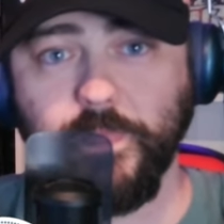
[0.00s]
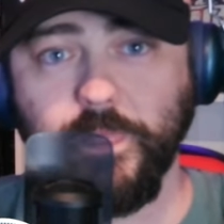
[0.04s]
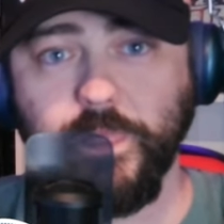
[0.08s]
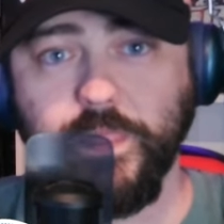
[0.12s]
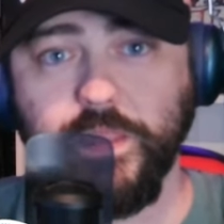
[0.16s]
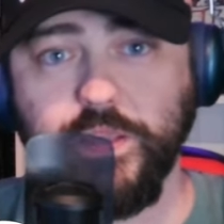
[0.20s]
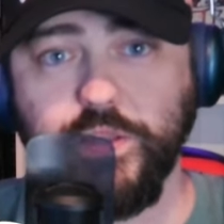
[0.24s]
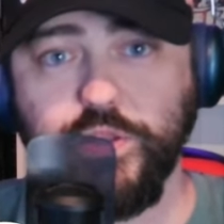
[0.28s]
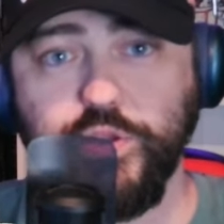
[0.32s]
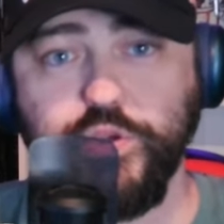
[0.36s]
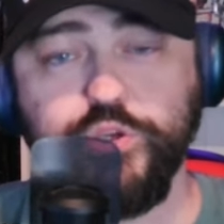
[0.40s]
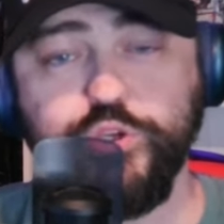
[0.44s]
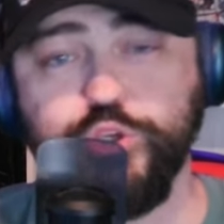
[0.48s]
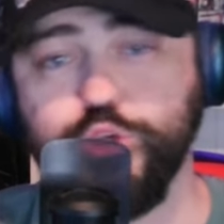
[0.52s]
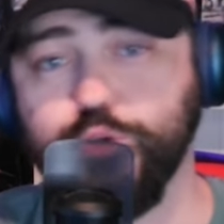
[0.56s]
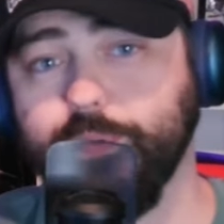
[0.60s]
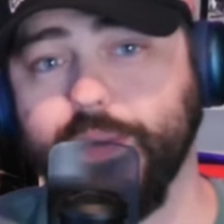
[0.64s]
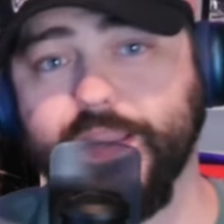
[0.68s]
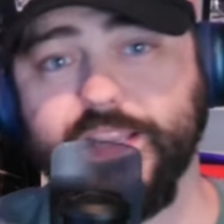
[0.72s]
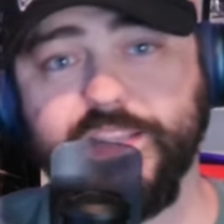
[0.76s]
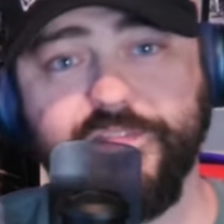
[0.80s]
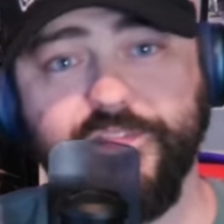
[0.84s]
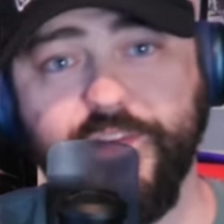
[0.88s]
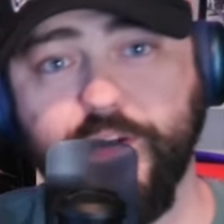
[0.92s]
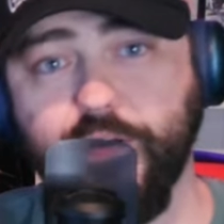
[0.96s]
YouTube
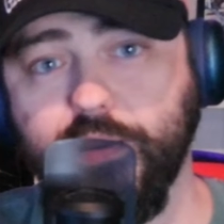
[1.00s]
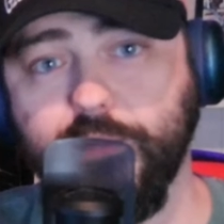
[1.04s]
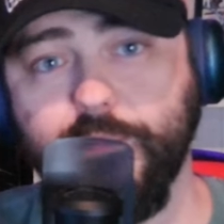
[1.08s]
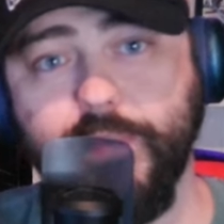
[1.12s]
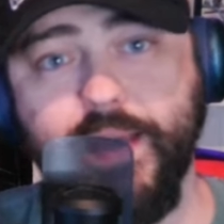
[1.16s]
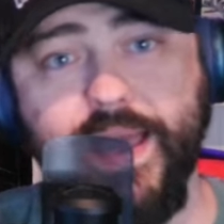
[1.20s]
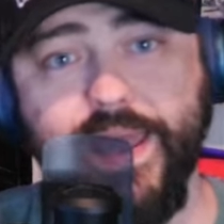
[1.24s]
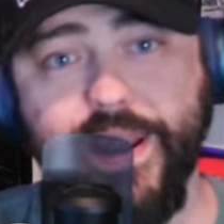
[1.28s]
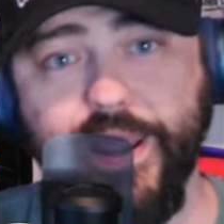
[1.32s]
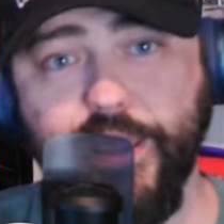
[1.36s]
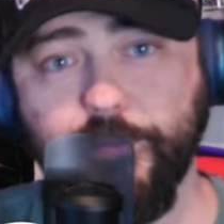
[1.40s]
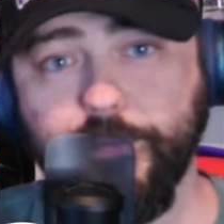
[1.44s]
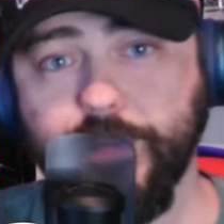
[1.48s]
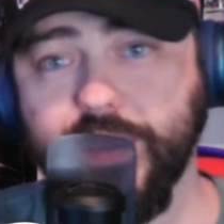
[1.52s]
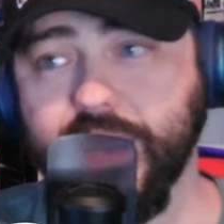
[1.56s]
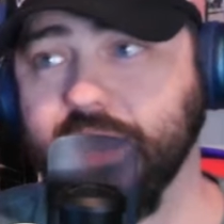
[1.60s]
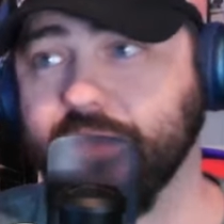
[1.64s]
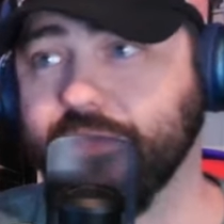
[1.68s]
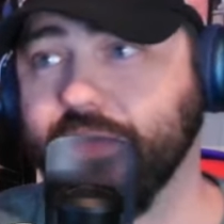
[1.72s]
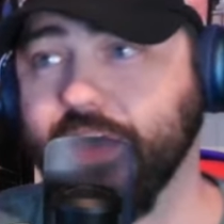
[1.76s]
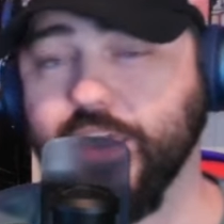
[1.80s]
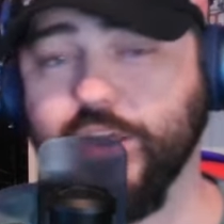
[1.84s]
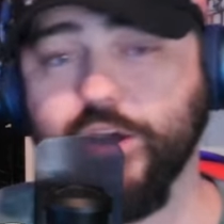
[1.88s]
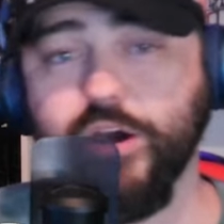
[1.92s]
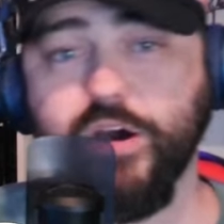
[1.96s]
gets very mad at me and
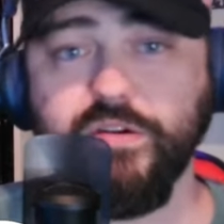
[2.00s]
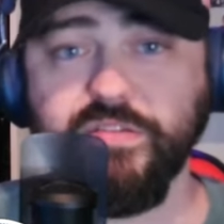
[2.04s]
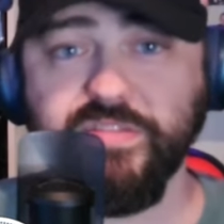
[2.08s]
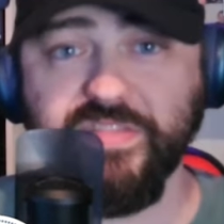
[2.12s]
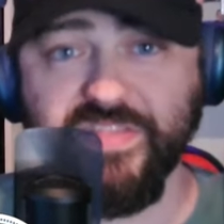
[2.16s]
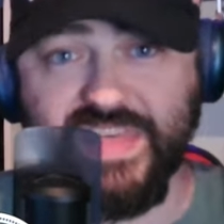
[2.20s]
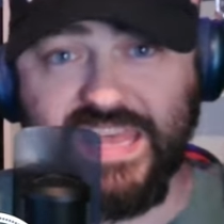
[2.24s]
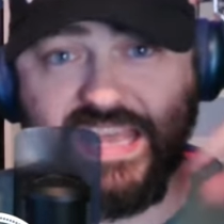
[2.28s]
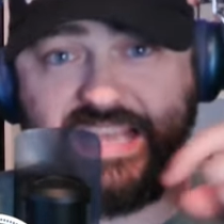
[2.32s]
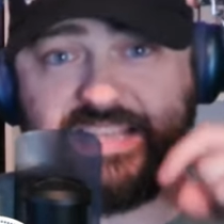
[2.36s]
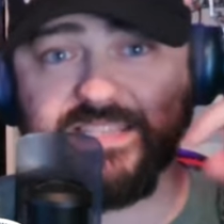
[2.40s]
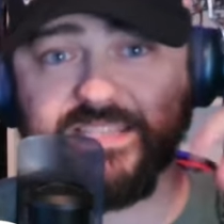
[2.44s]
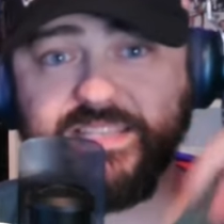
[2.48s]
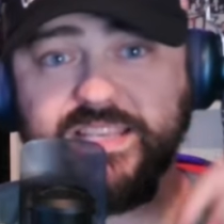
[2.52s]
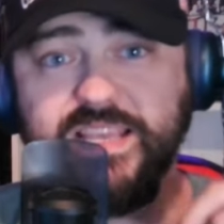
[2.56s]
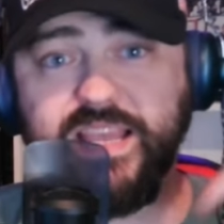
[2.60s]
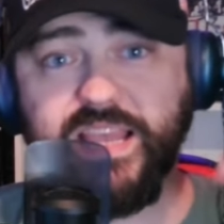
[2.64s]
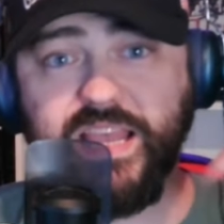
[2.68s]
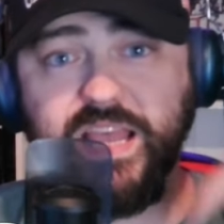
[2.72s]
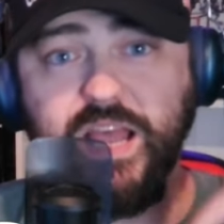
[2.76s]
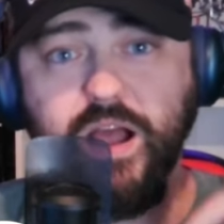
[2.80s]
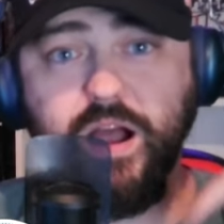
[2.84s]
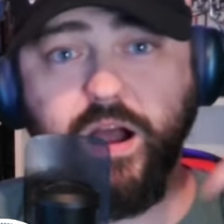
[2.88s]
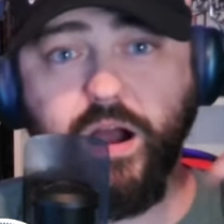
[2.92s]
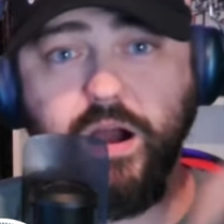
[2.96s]
they call this
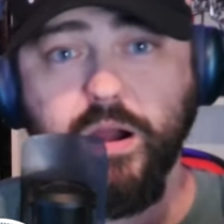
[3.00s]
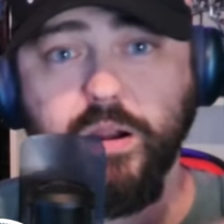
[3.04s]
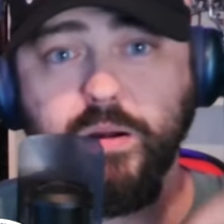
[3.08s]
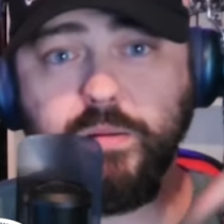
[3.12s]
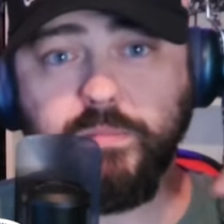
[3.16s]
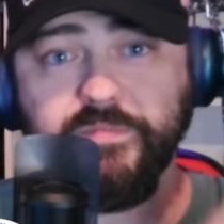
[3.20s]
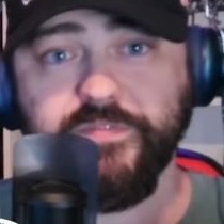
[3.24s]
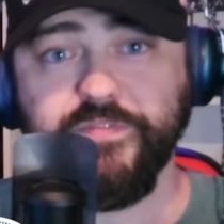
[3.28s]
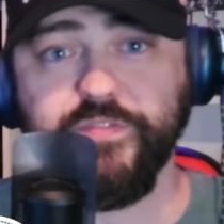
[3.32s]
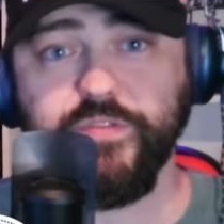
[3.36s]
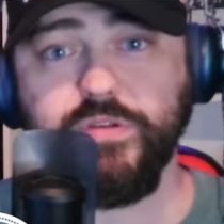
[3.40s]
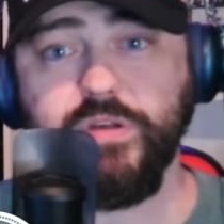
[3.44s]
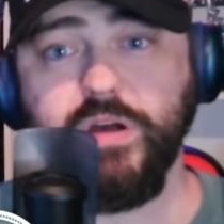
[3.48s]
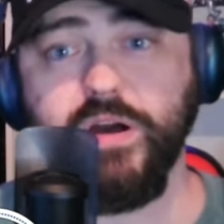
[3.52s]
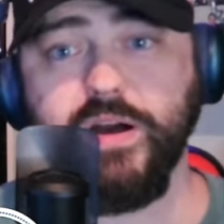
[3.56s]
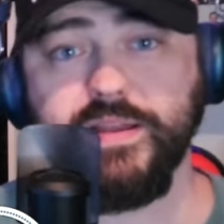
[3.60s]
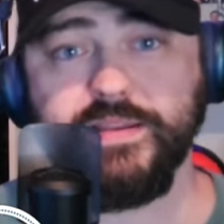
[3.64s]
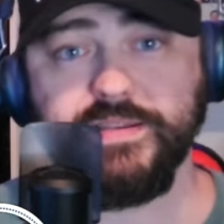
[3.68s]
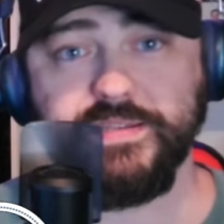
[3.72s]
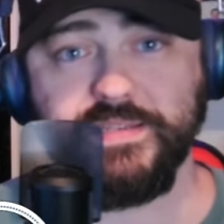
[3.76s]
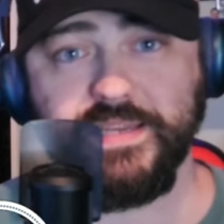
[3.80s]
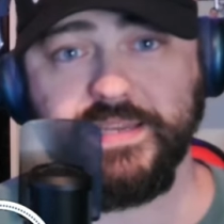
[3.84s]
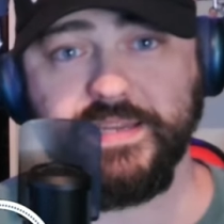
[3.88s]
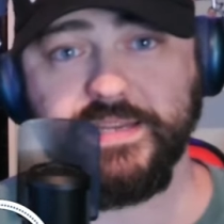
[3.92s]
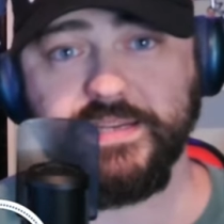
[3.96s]
harmful
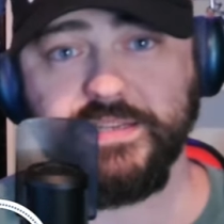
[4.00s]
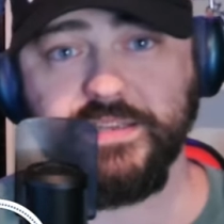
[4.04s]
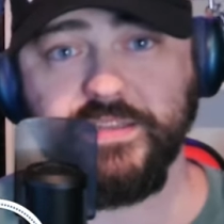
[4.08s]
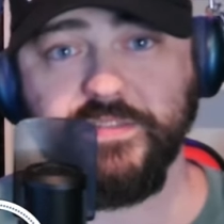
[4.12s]
content.